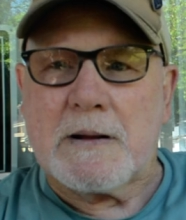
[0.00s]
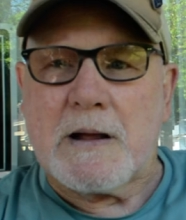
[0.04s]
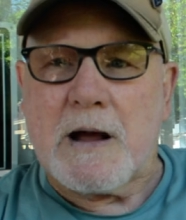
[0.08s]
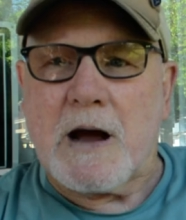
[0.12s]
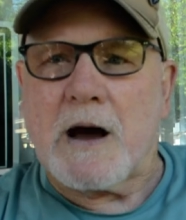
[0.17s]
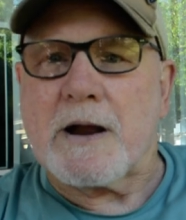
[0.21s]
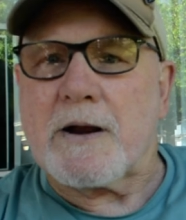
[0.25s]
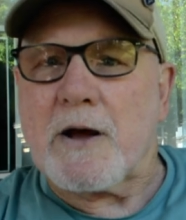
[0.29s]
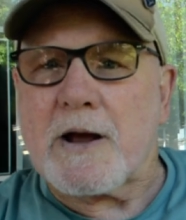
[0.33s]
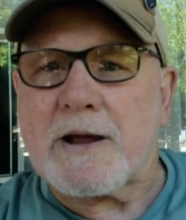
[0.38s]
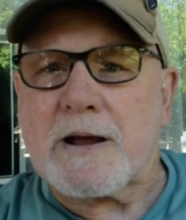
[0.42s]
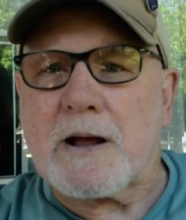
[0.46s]

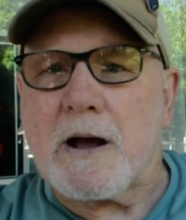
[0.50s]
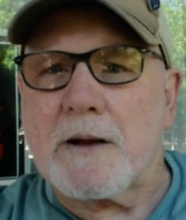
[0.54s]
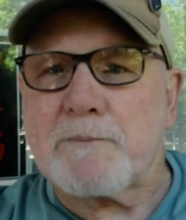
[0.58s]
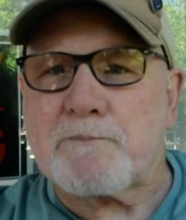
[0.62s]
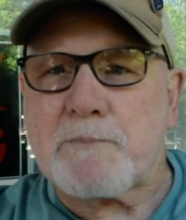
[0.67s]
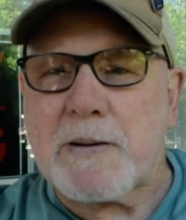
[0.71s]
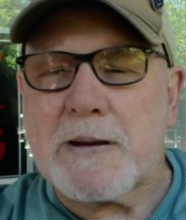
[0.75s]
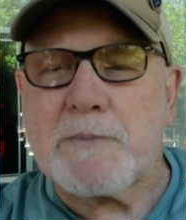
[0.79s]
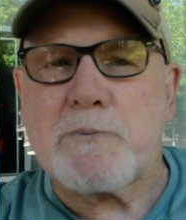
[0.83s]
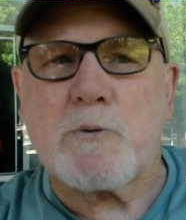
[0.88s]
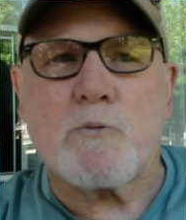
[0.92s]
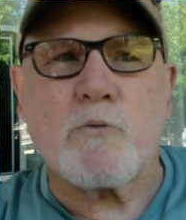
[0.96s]
And, I, and
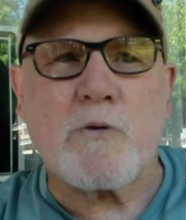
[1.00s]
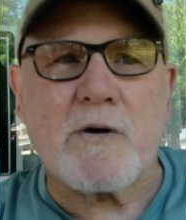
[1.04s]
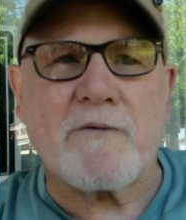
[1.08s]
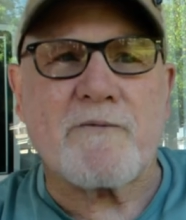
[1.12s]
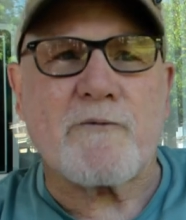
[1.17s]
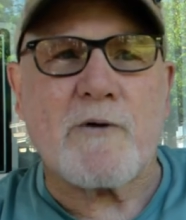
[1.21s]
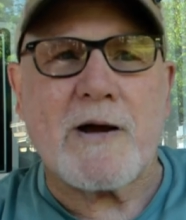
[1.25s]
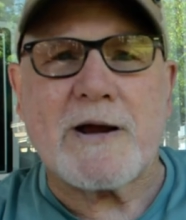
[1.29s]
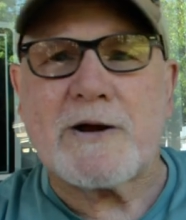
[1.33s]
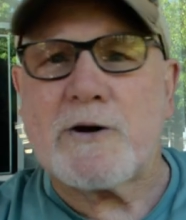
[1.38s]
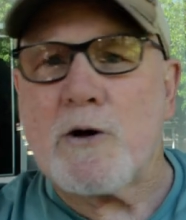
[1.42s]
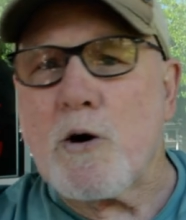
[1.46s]
people were
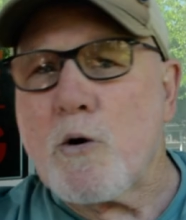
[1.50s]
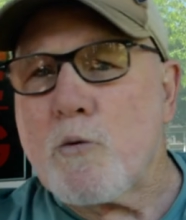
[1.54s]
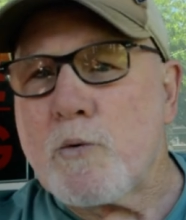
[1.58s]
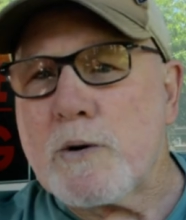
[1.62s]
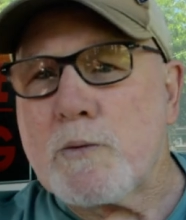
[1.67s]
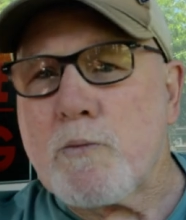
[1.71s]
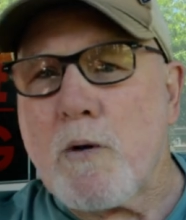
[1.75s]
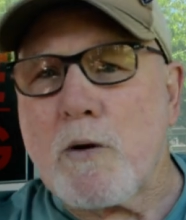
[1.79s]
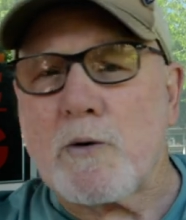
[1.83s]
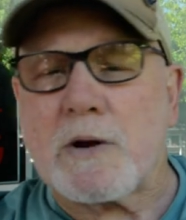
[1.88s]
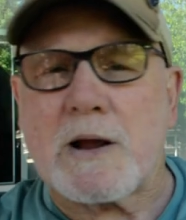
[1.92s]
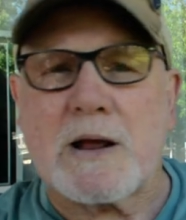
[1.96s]
afraid, oh, we
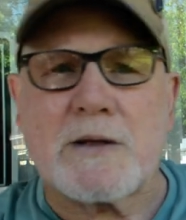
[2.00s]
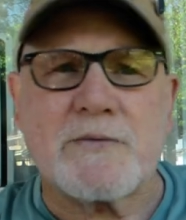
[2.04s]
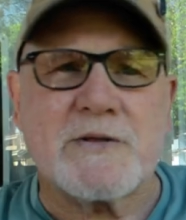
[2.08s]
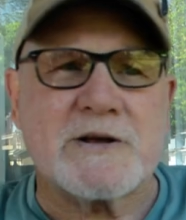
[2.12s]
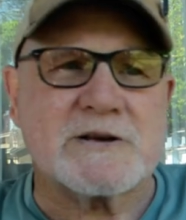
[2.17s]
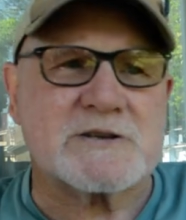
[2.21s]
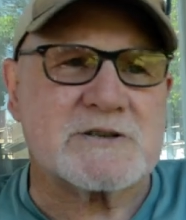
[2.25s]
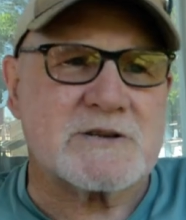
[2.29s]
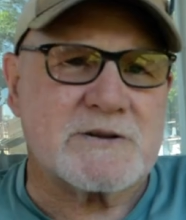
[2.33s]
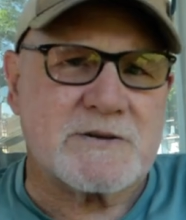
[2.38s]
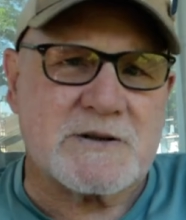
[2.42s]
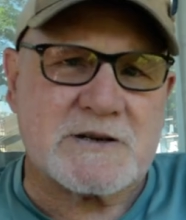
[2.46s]
won't get
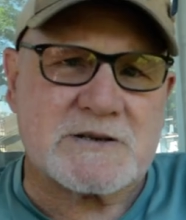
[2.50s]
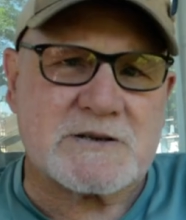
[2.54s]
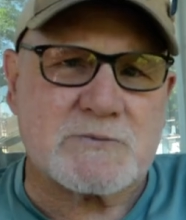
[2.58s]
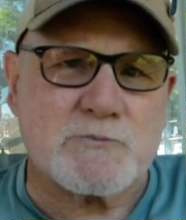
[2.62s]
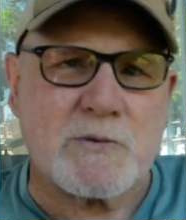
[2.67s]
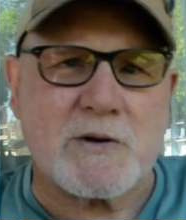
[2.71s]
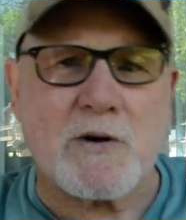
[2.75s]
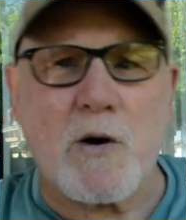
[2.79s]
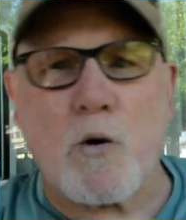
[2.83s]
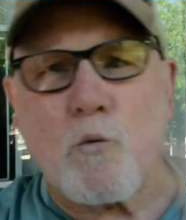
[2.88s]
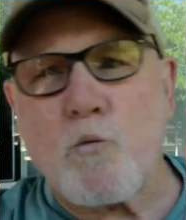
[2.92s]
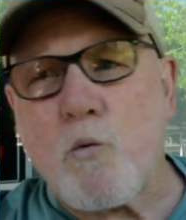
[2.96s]
this and this. And
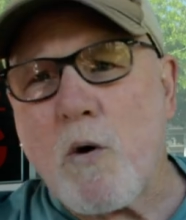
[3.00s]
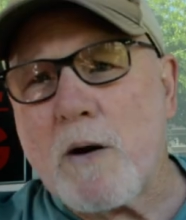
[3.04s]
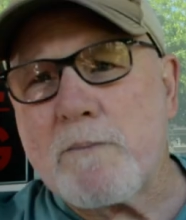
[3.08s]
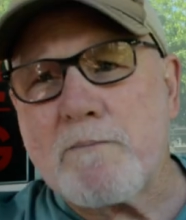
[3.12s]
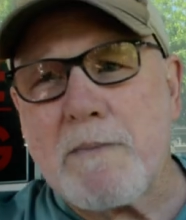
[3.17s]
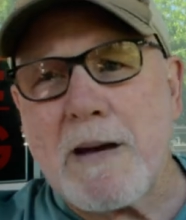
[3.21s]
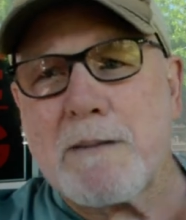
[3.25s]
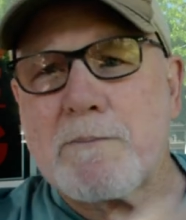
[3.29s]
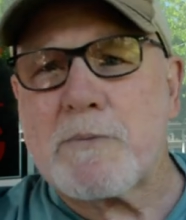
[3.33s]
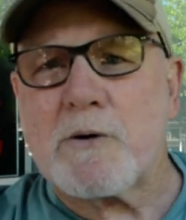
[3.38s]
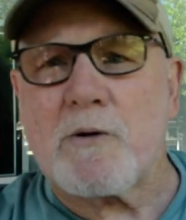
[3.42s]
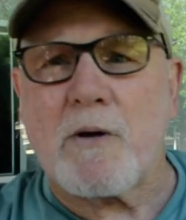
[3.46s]
we got one
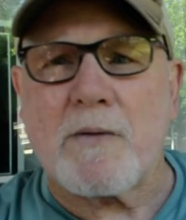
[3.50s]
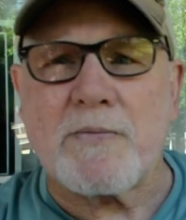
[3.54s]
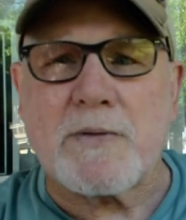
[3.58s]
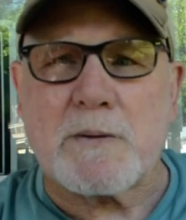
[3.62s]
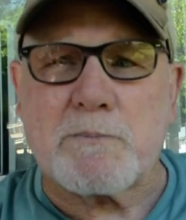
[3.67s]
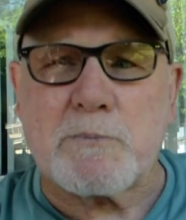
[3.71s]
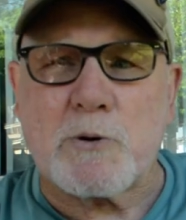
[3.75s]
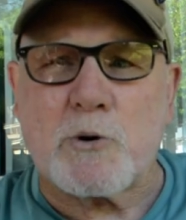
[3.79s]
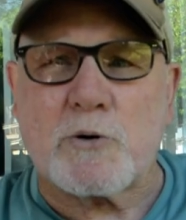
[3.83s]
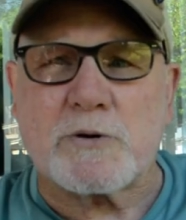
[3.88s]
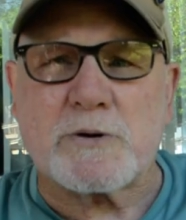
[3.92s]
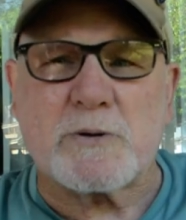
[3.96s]
member on the
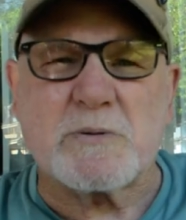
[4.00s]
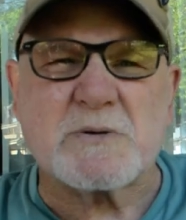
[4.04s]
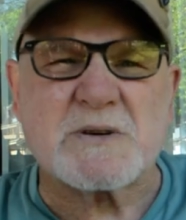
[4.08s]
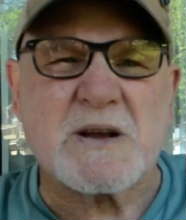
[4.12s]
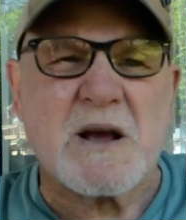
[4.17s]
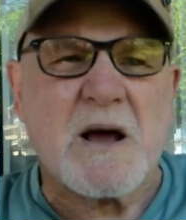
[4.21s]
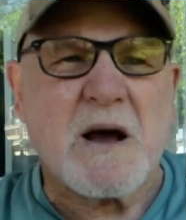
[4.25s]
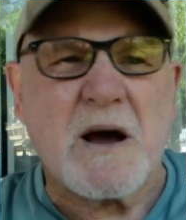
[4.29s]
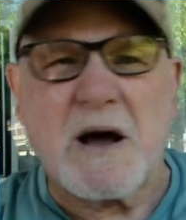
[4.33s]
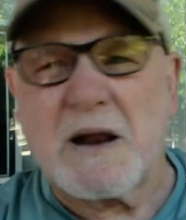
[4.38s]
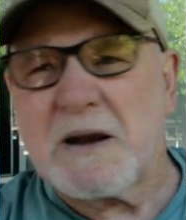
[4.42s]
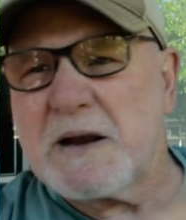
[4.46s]
board who's
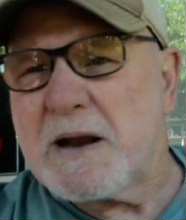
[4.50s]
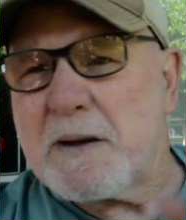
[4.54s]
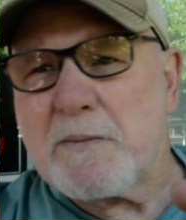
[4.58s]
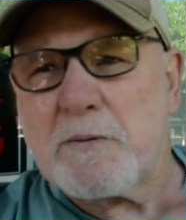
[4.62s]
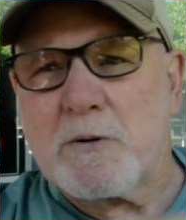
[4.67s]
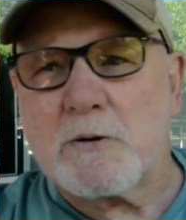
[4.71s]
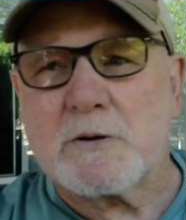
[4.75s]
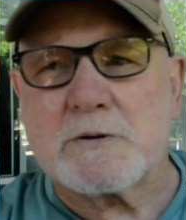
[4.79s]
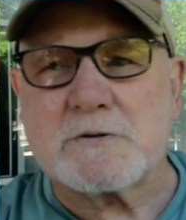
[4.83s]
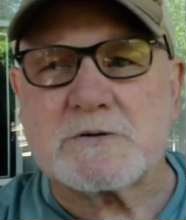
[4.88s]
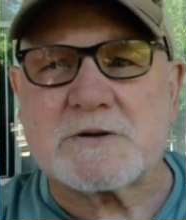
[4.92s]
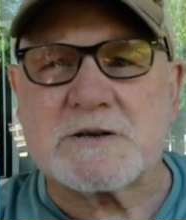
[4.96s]
a
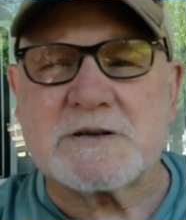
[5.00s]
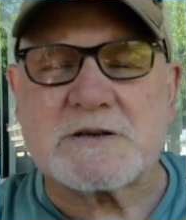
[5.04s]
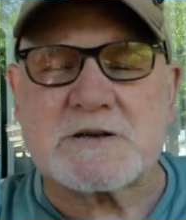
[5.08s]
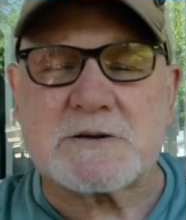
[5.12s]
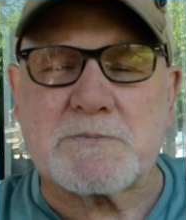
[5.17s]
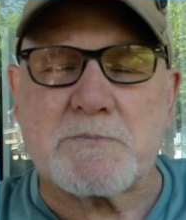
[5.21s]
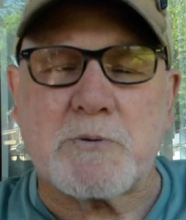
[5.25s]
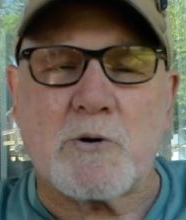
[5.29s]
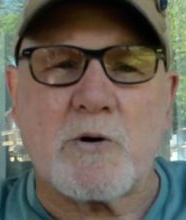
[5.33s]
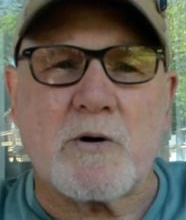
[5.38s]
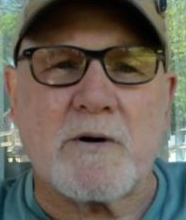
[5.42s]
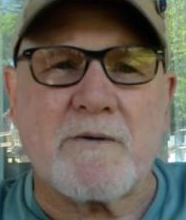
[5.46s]
liberal who's in
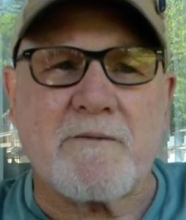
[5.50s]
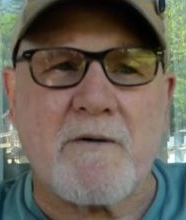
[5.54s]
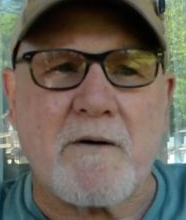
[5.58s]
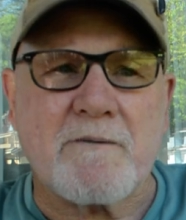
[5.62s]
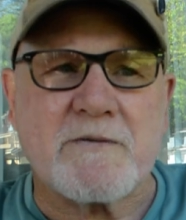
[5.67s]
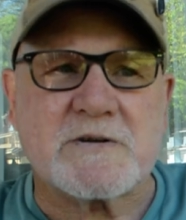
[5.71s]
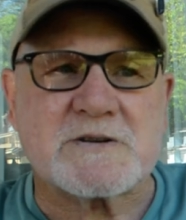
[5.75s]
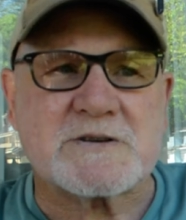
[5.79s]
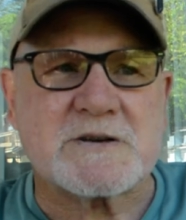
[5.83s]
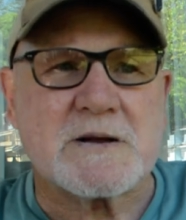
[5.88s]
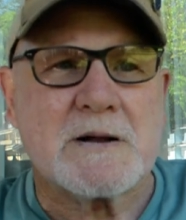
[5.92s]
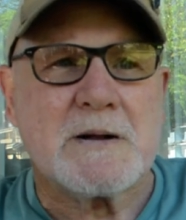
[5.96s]
support of
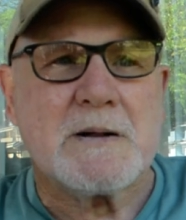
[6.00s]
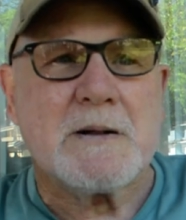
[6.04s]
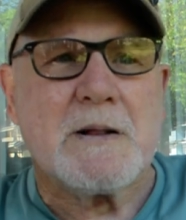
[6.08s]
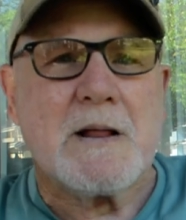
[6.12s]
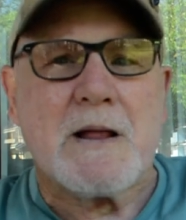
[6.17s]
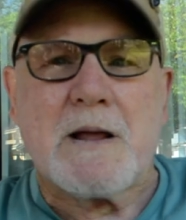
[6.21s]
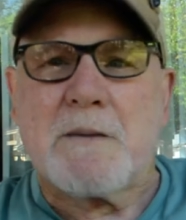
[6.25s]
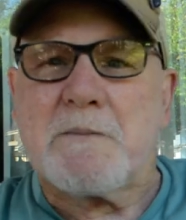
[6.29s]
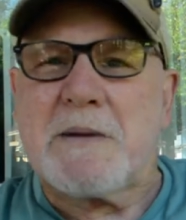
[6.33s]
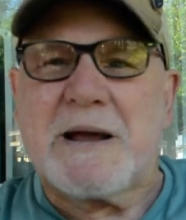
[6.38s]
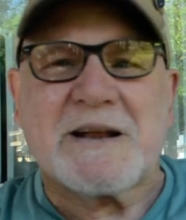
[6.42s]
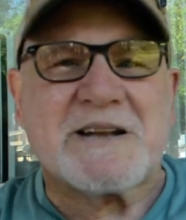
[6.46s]
us
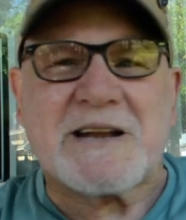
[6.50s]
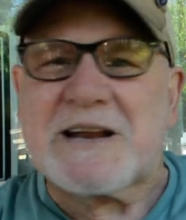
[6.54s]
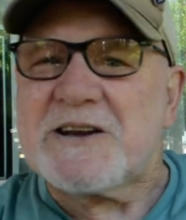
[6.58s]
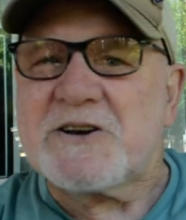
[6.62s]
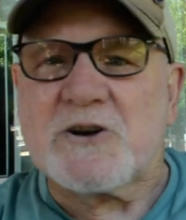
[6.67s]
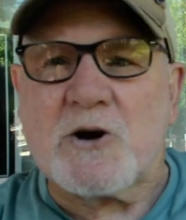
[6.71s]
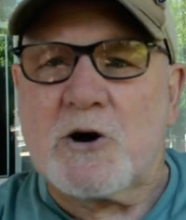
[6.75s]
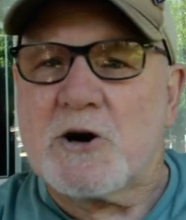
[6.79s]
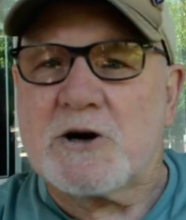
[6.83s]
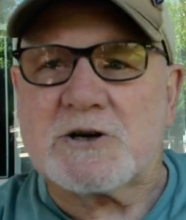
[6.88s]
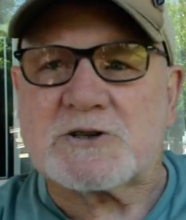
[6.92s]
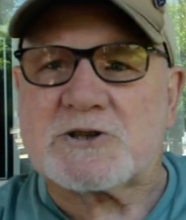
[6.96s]

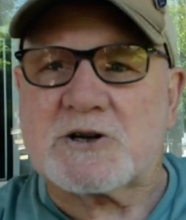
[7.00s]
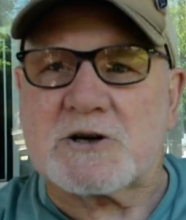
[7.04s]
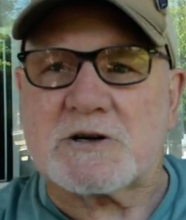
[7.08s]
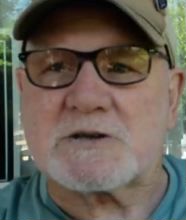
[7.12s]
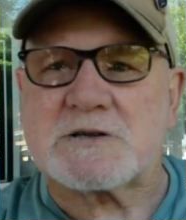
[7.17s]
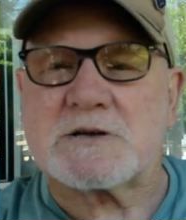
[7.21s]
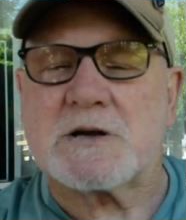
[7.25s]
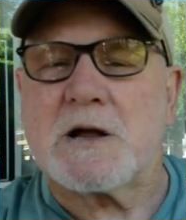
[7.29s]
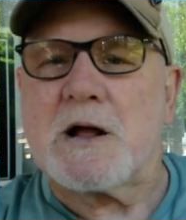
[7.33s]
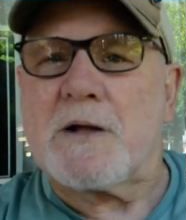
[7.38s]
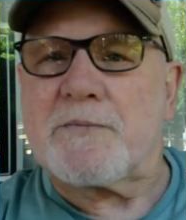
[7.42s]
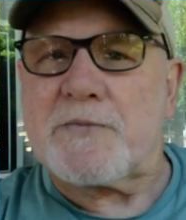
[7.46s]
didn't hurt
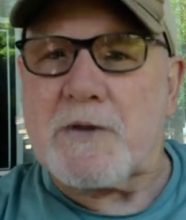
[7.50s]
us.